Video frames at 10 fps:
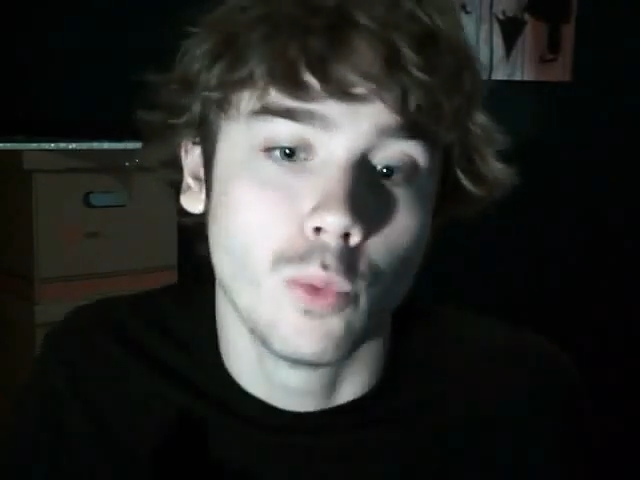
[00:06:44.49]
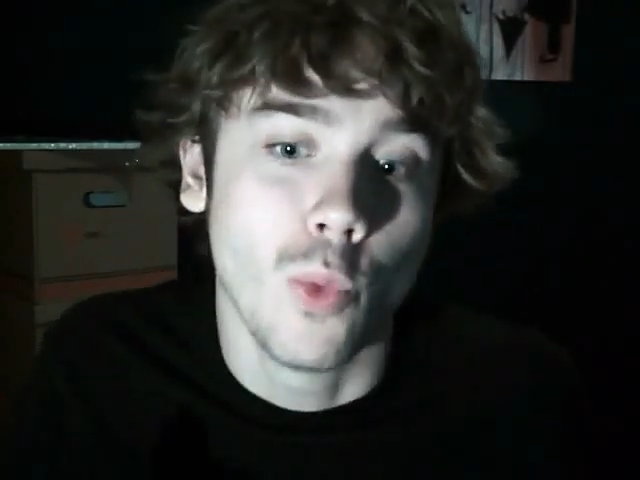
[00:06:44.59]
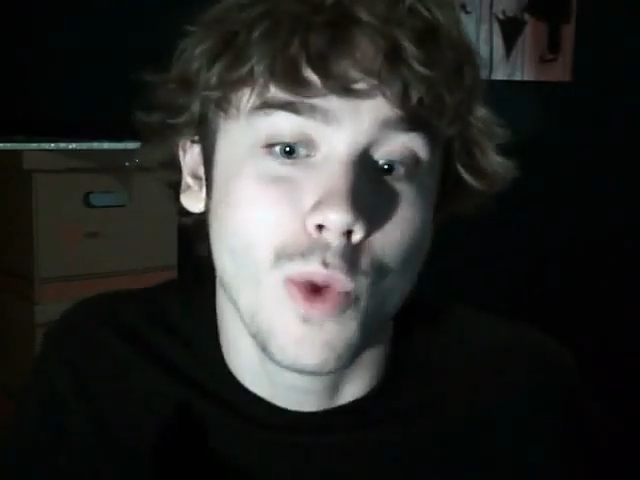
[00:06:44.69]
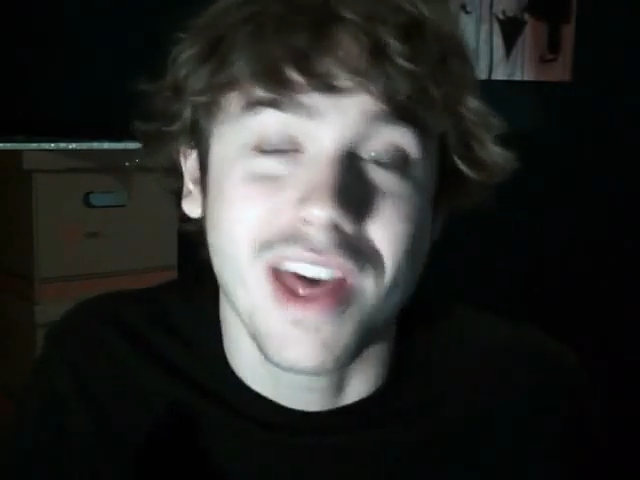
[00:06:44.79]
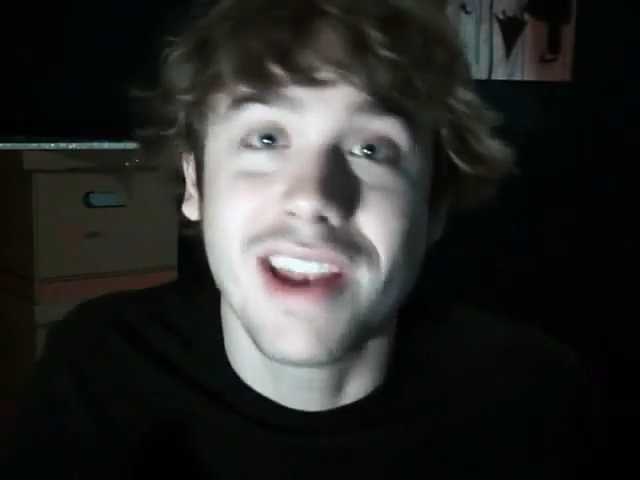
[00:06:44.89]

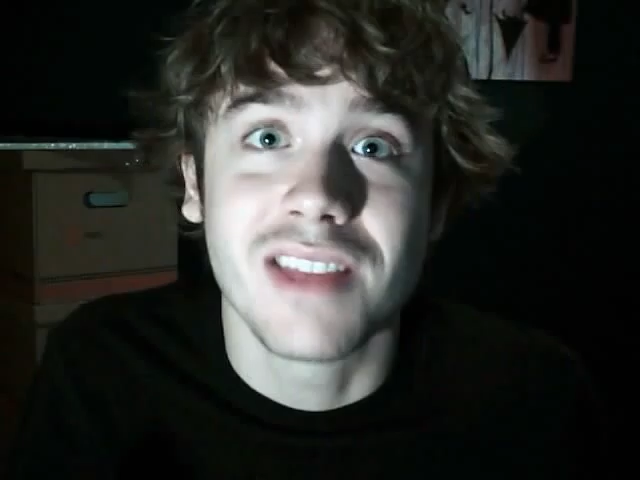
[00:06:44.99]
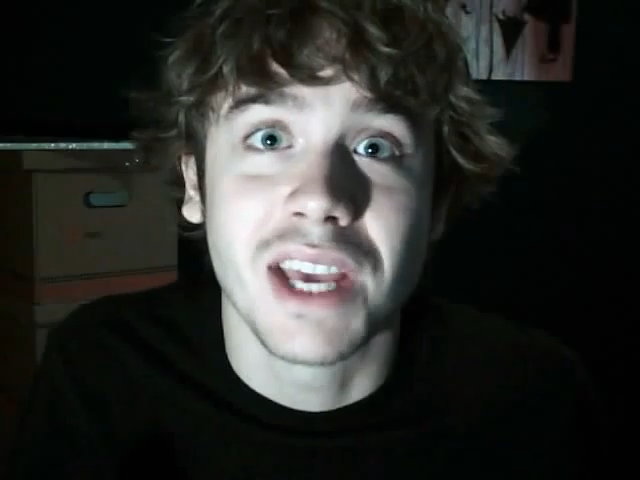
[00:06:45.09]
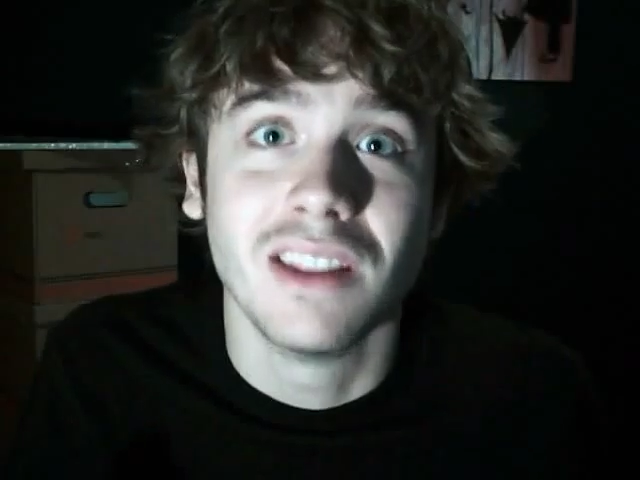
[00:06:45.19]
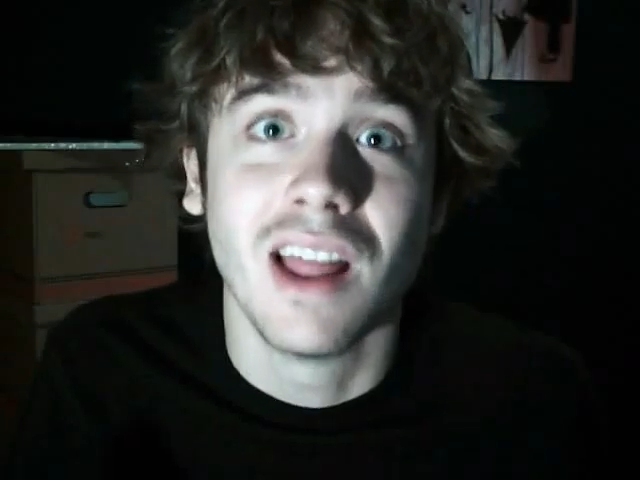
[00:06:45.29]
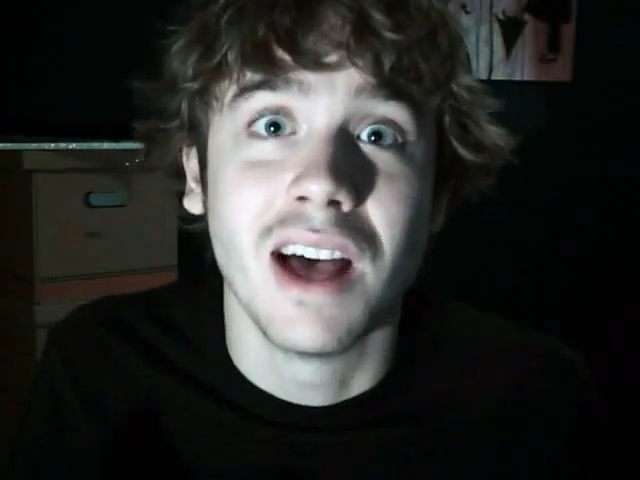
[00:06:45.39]
with anything
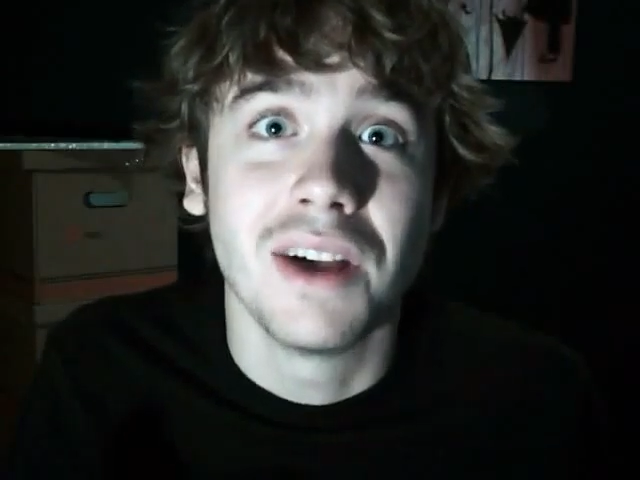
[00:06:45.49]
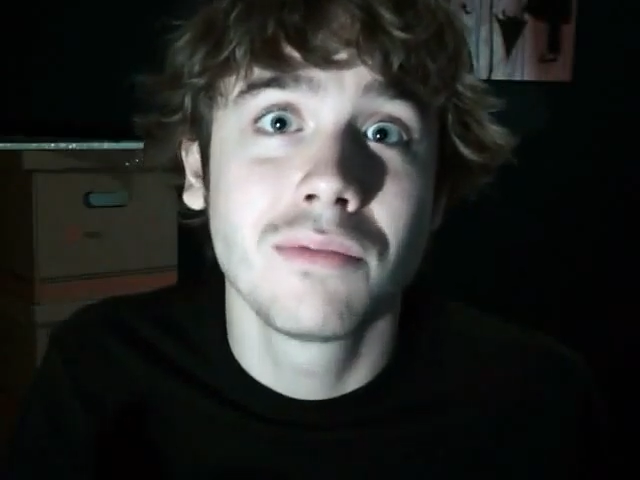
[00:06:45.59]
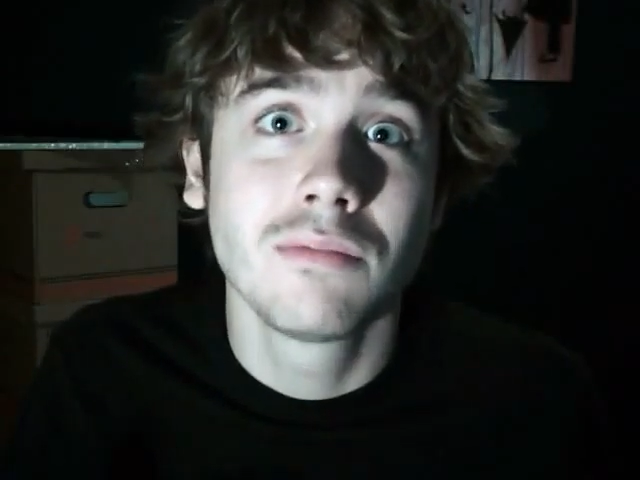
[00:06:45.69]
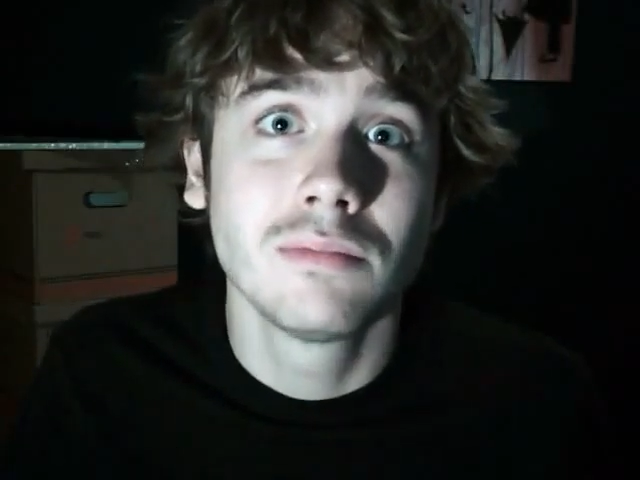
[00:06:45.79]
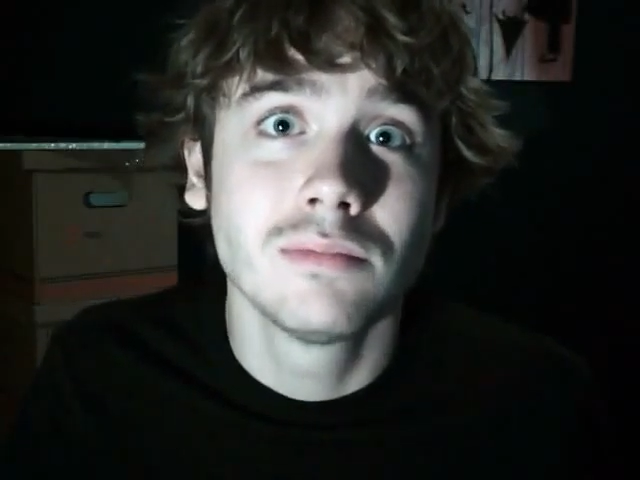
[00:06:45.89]
in
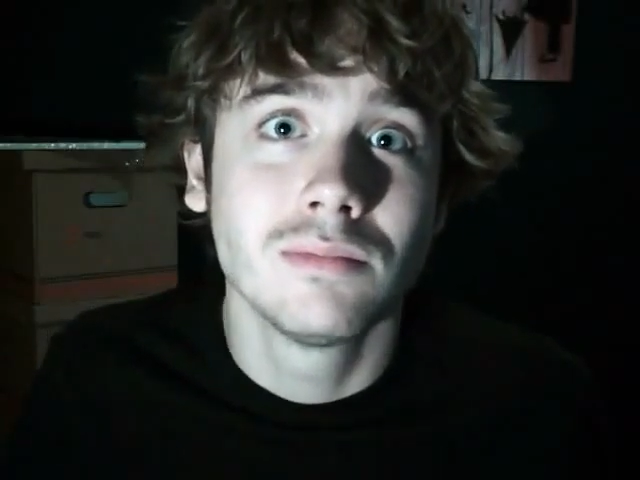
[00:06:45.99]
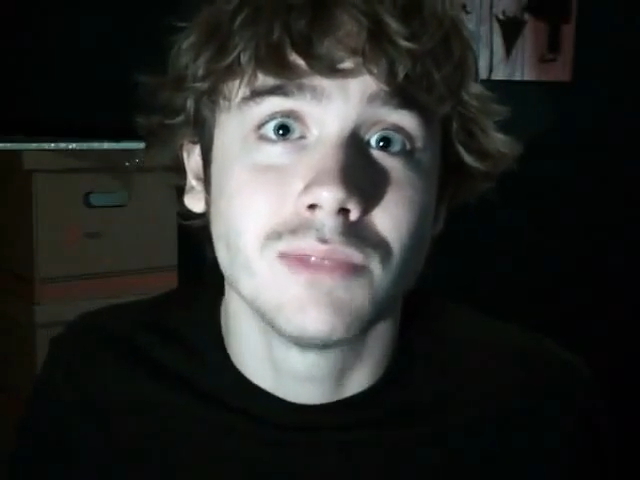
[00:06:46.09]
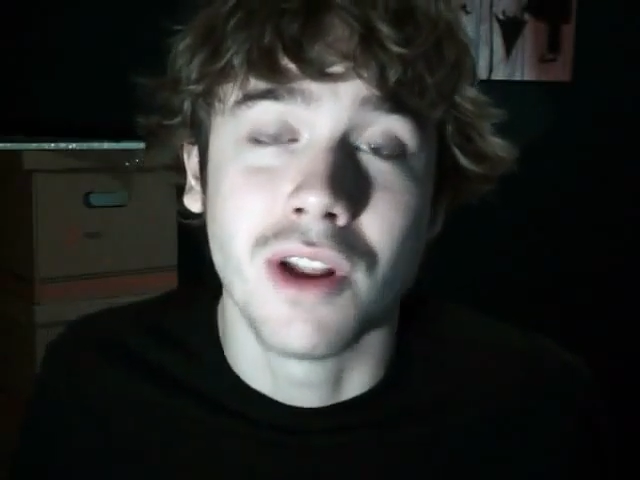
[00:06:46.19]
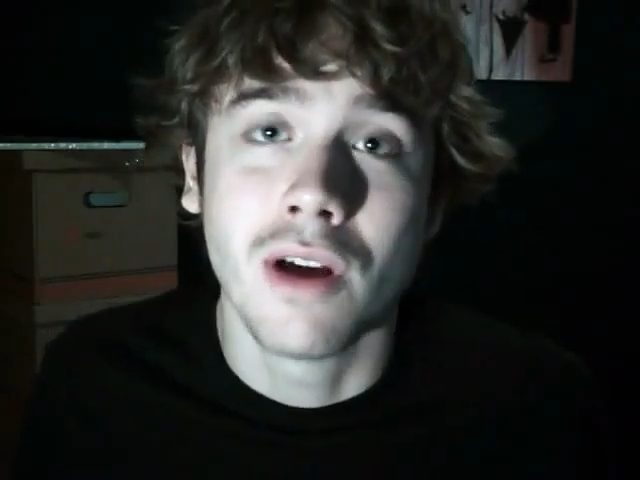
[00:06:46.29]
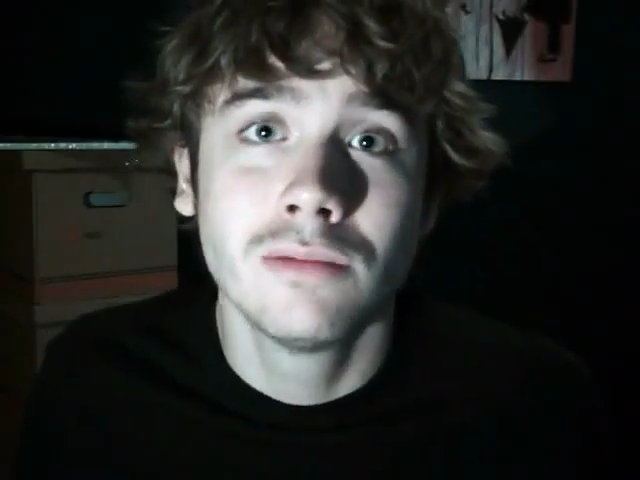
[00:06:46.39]
life,
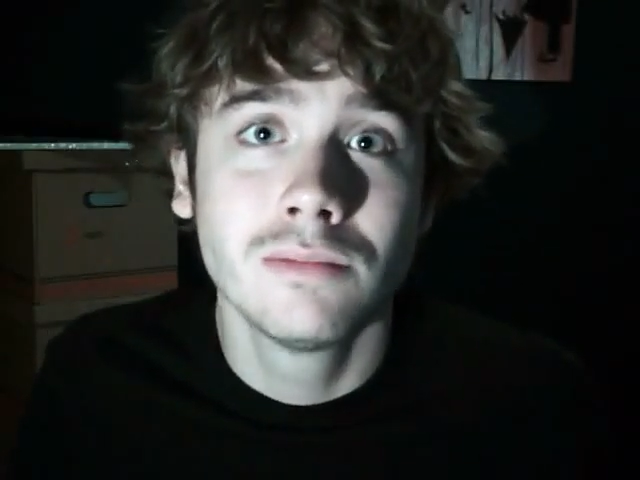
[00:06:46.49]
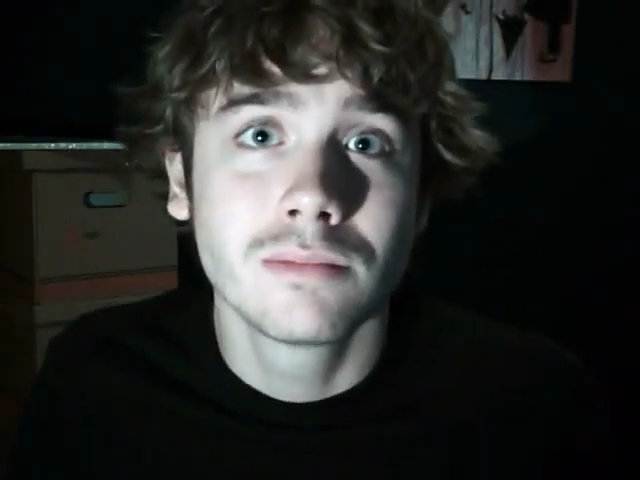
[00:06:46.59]
you know?